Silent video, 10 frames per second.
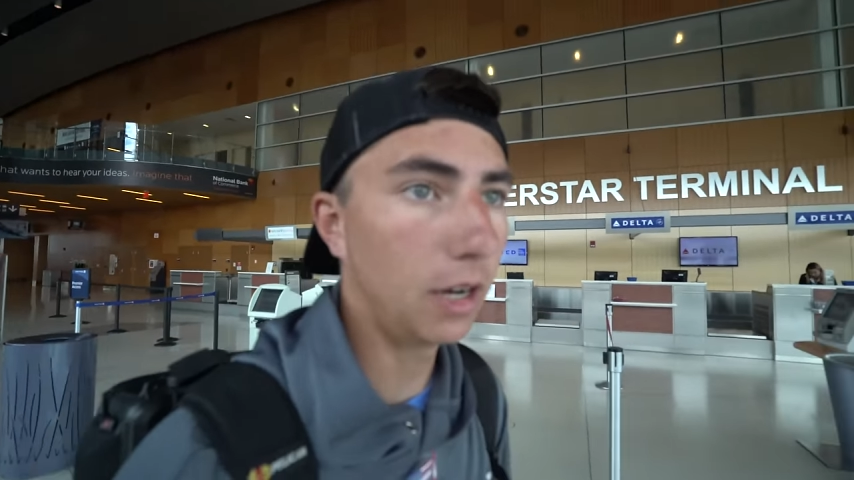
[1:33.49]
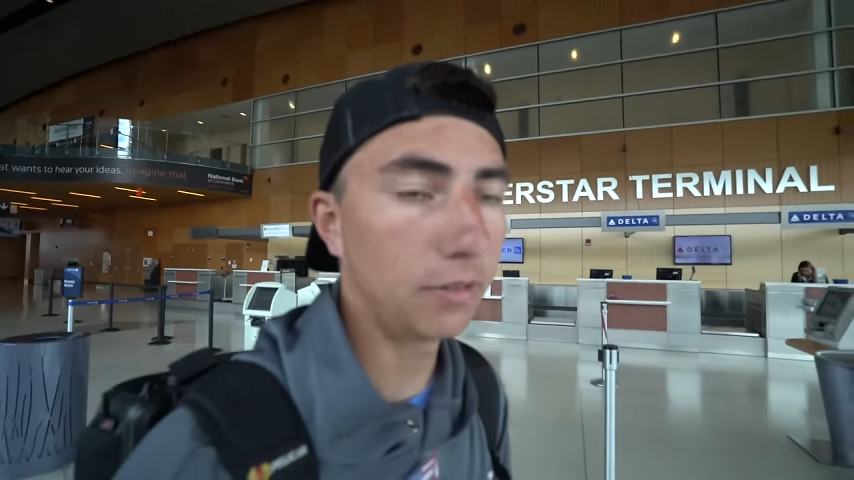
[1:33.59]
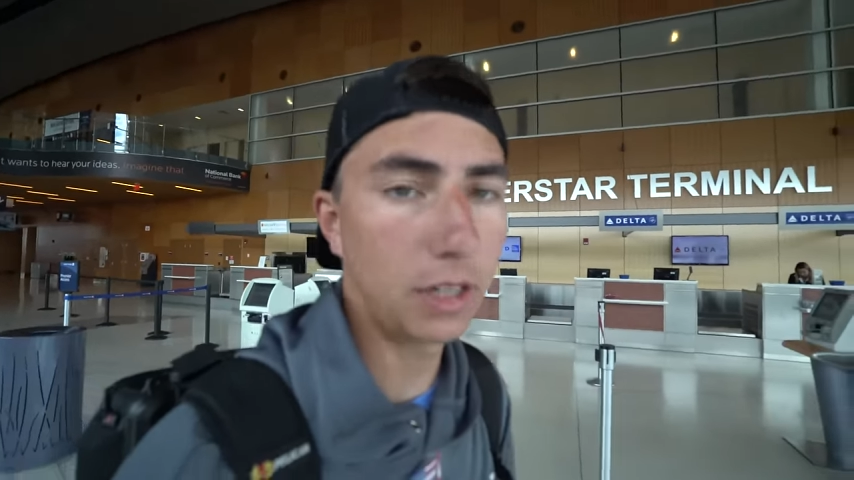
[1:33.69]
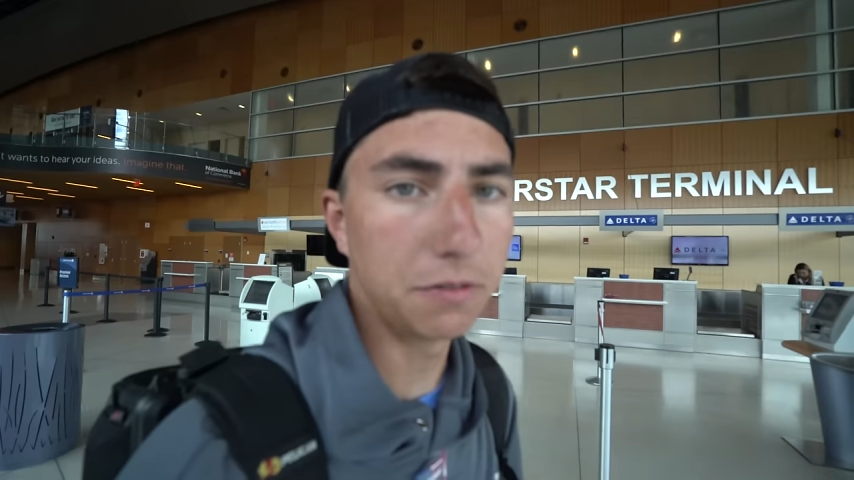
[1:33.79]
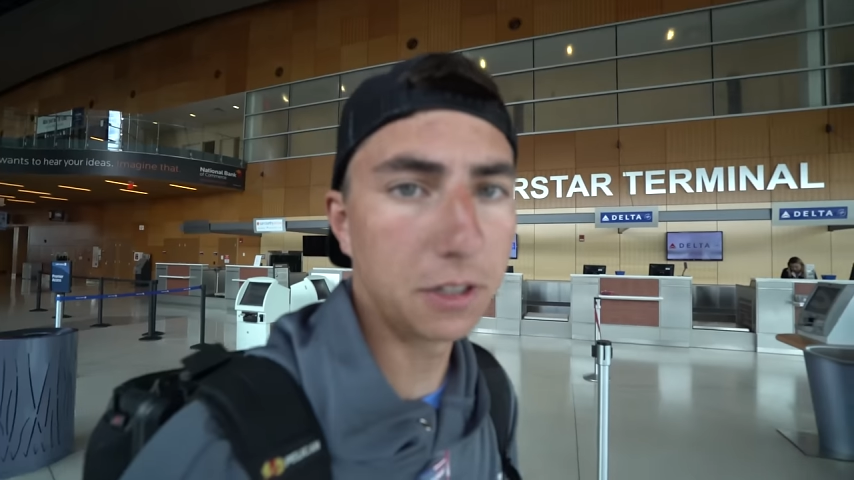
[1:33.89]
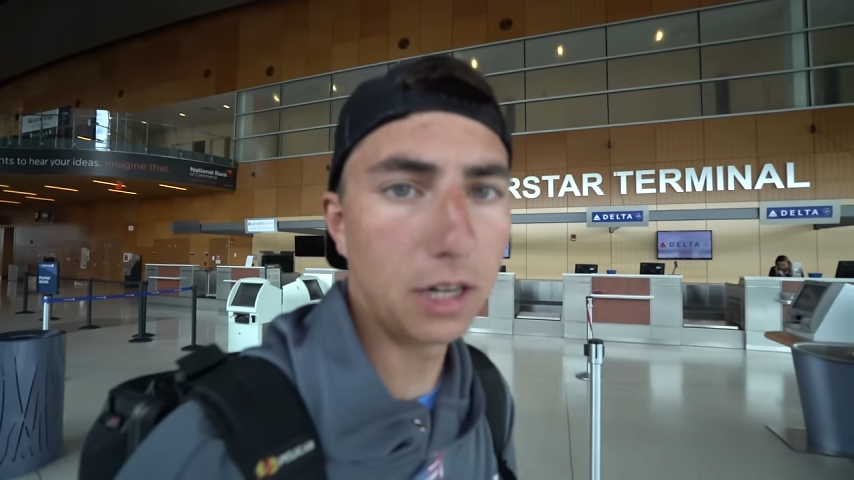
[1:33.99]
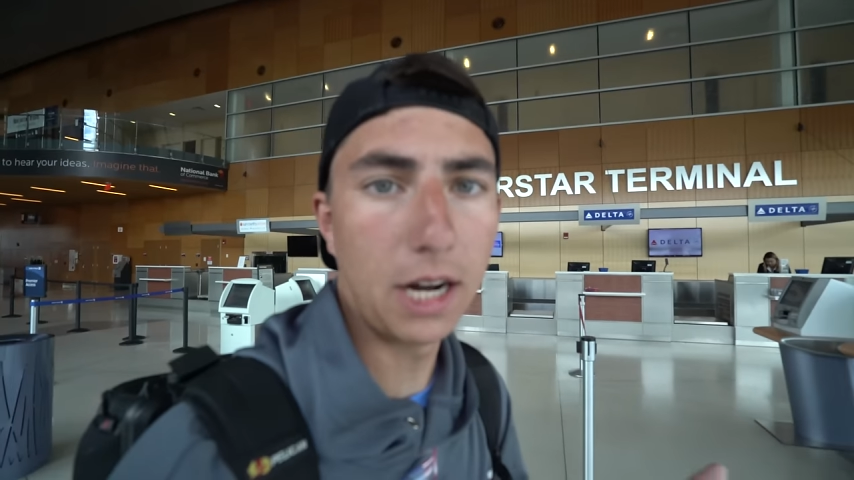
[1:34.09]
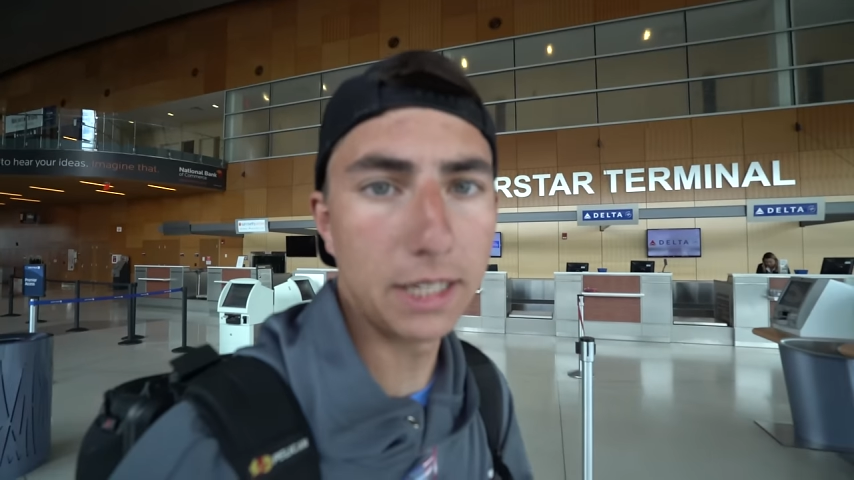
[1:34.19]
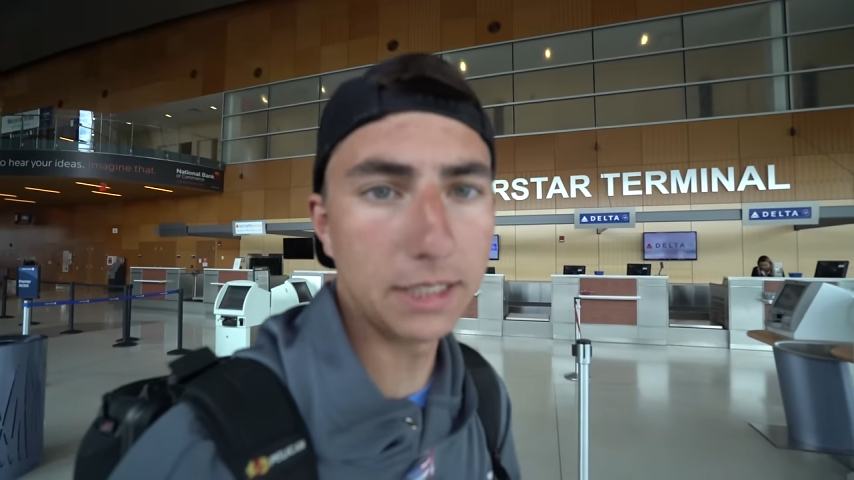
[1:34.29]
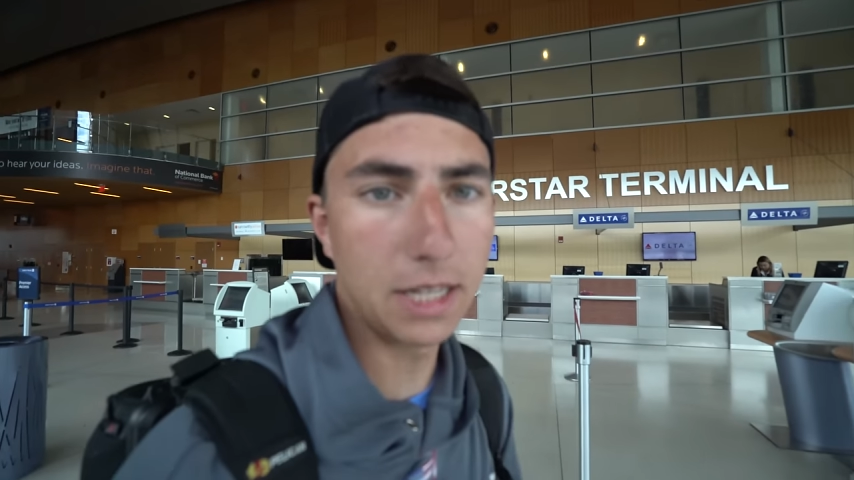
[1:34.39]
I've gotta figure out
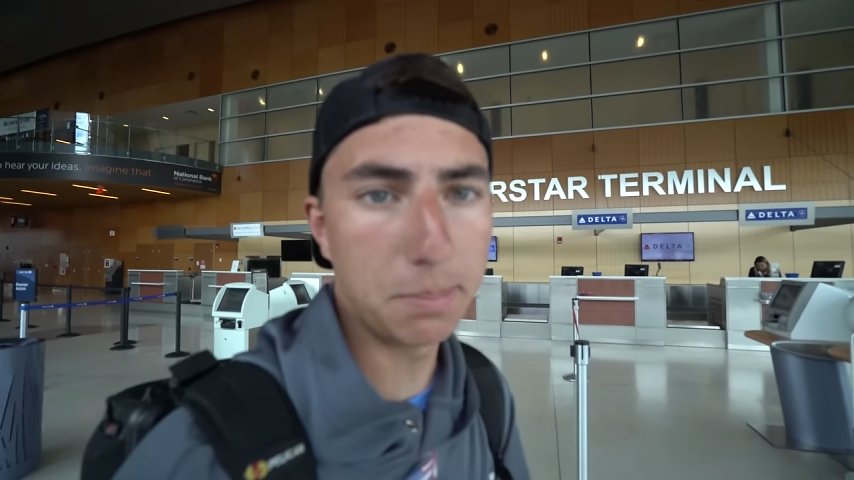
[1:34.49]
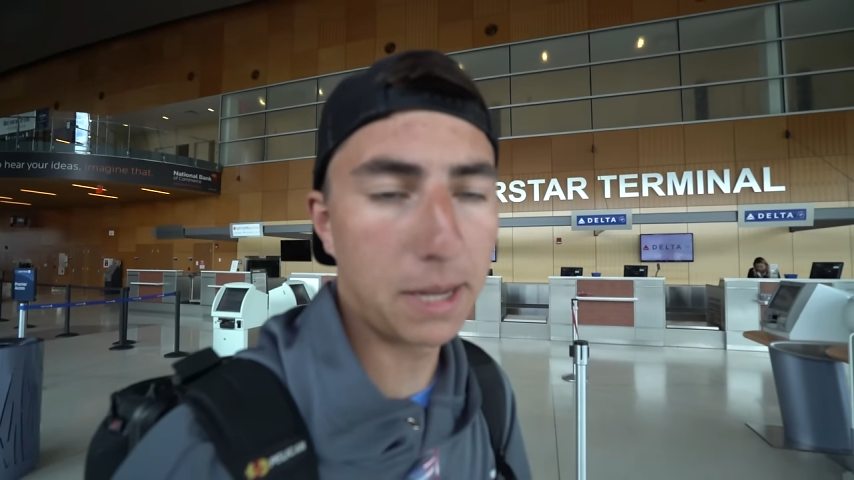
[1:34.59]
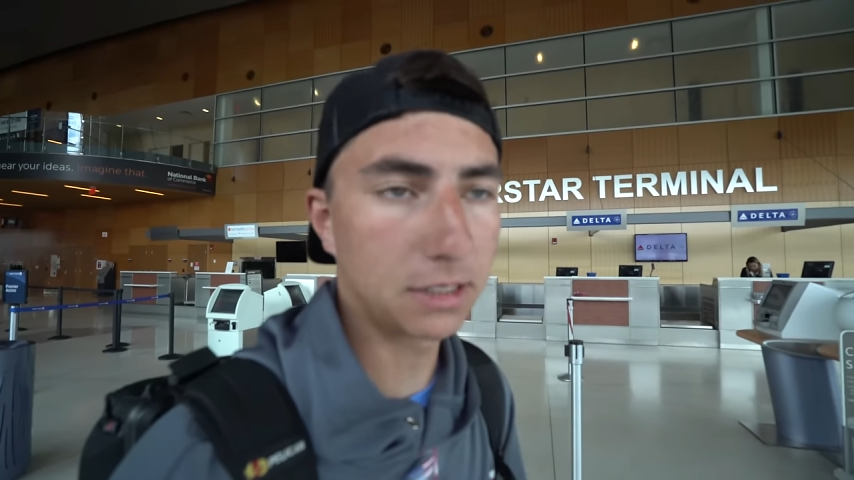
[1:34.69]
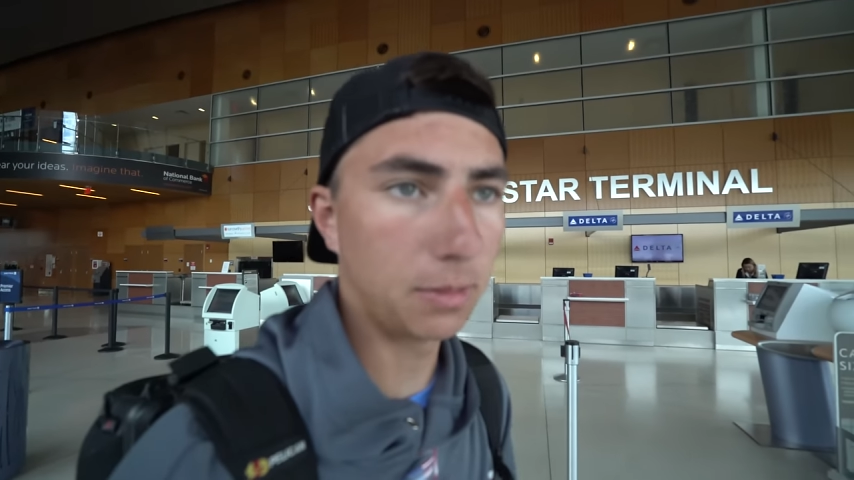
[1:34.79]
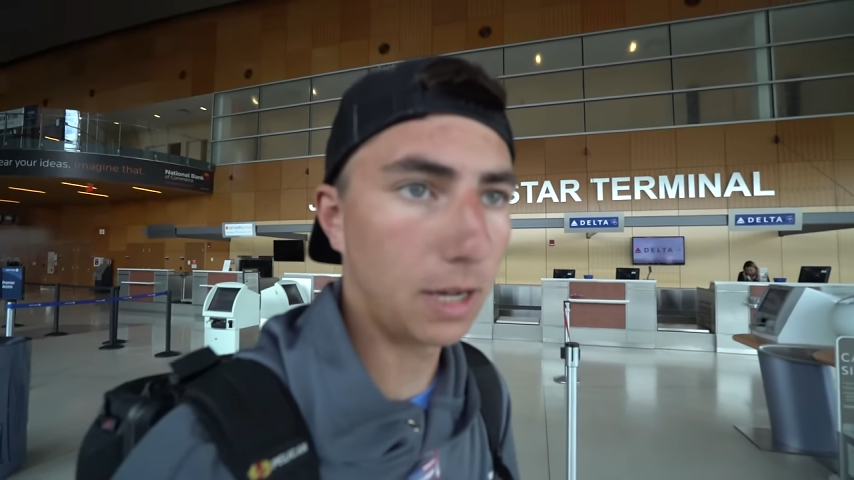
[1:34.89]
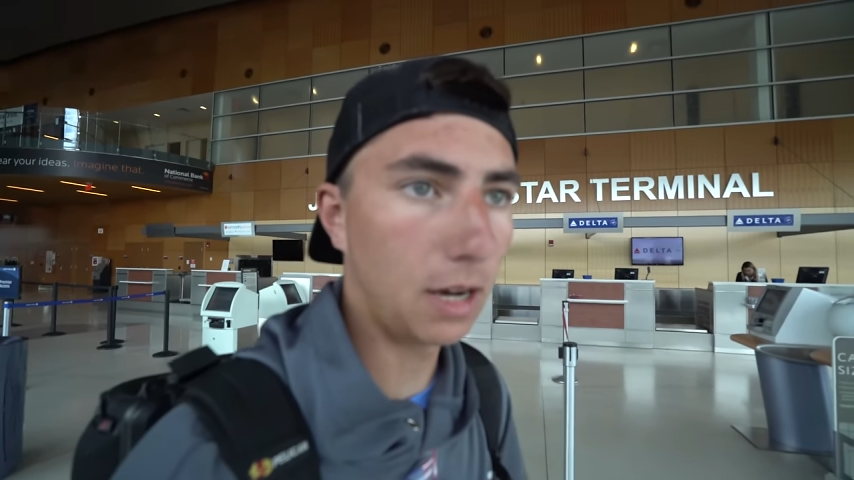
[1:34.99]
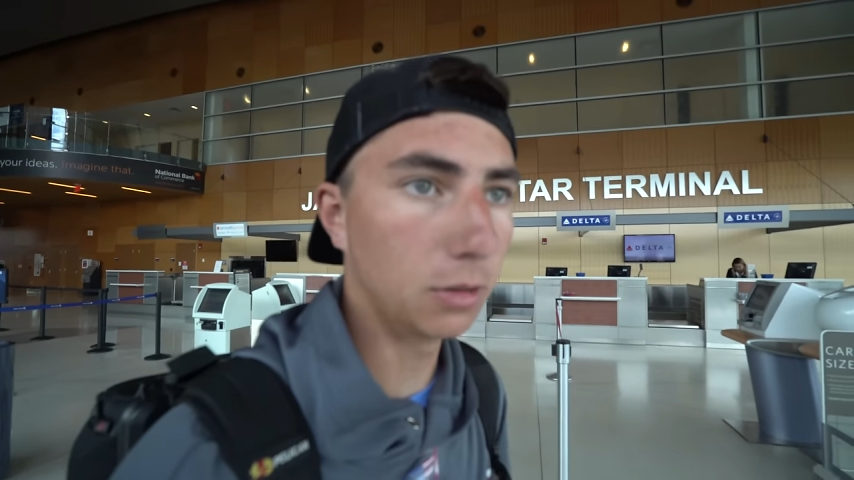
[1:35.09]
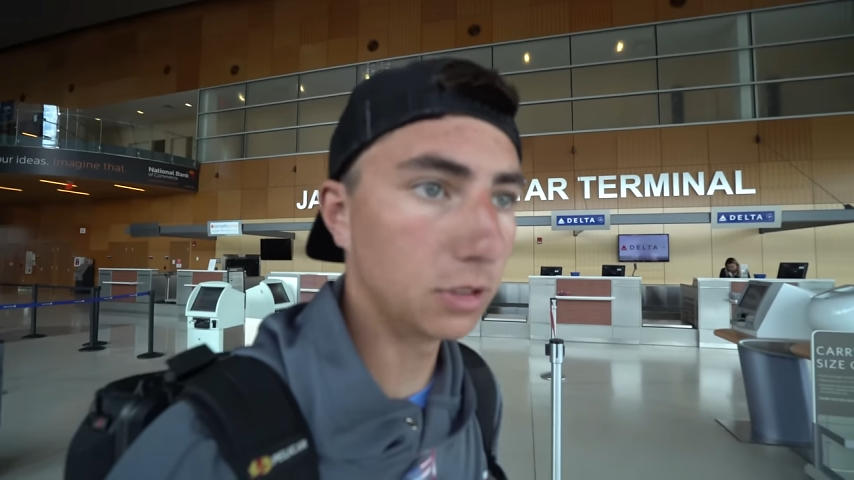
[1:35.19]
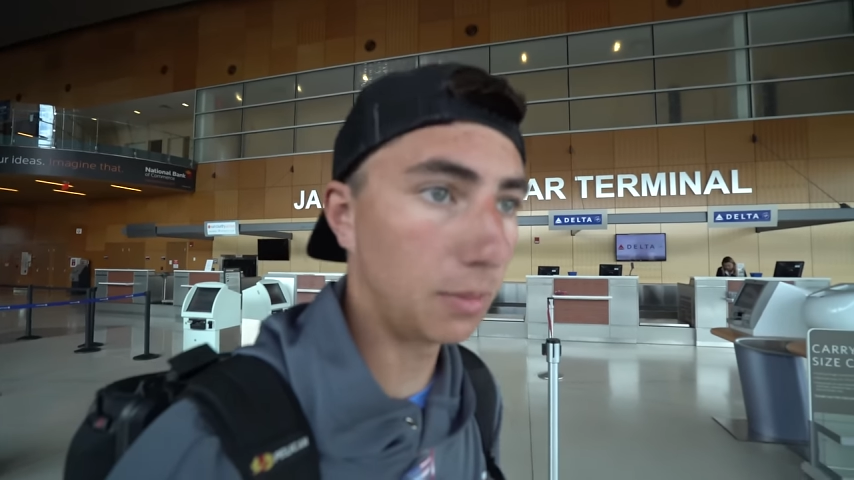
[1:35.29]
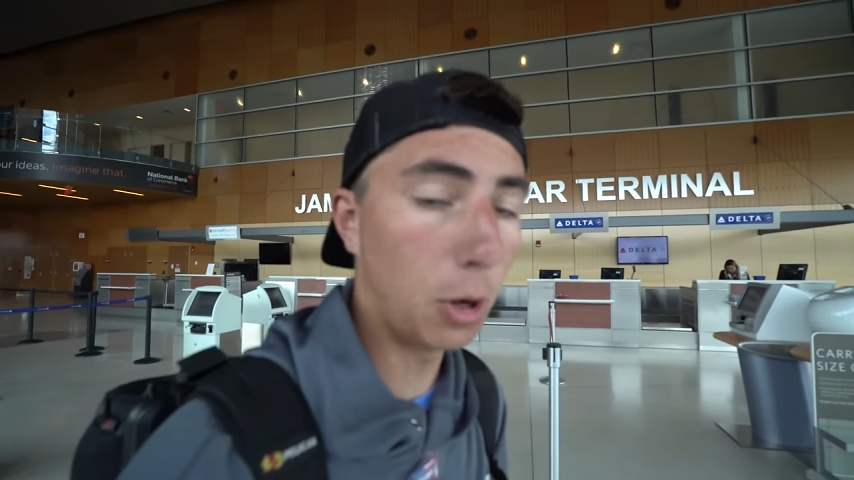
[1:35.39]
how to get that back to my house.